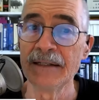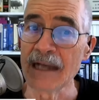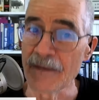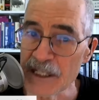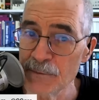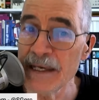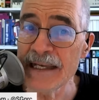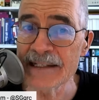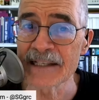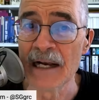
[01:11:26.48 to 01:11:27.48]
Now, this
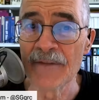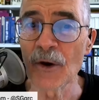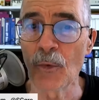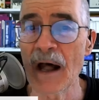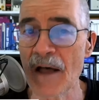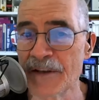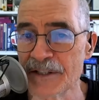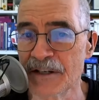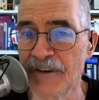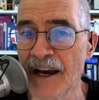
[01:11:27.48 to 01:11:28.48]
means that while this
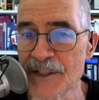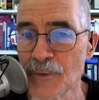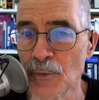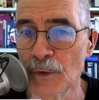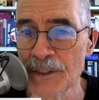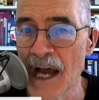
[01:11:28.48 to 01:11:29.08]
device would